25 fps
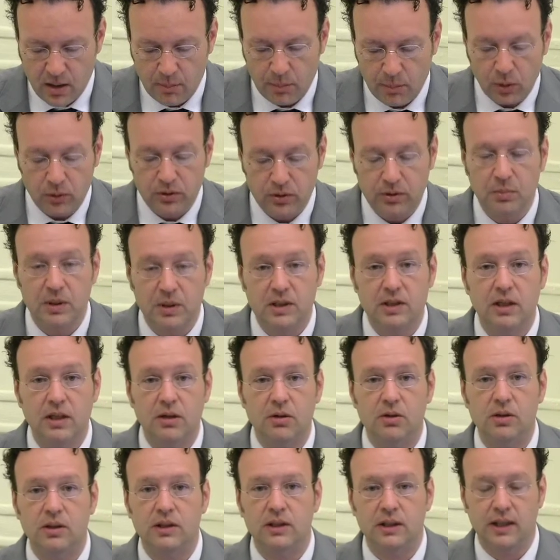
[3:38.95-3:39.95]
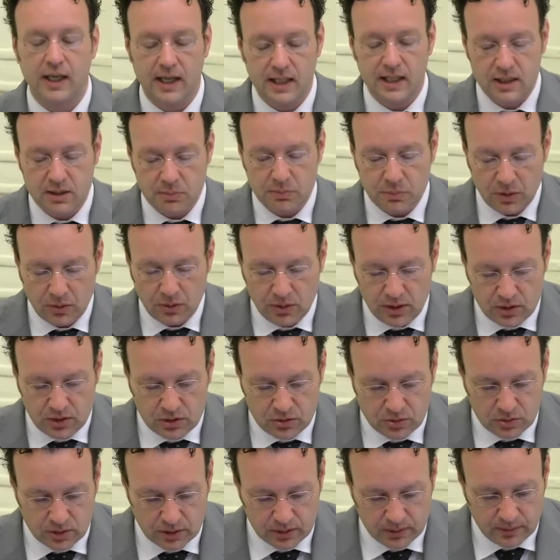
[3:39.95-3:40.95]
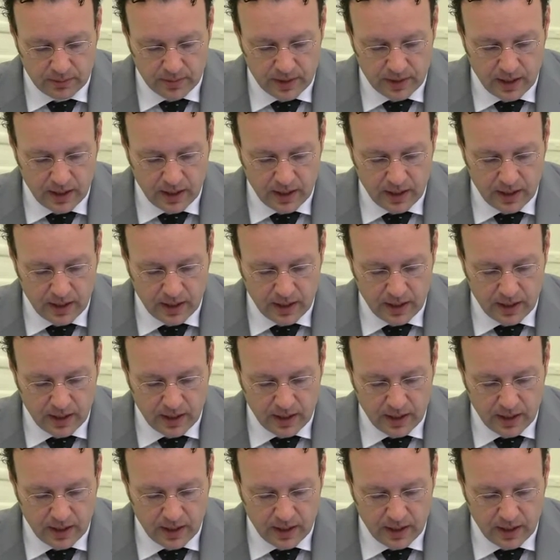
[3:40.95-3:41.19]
both material and spiritual,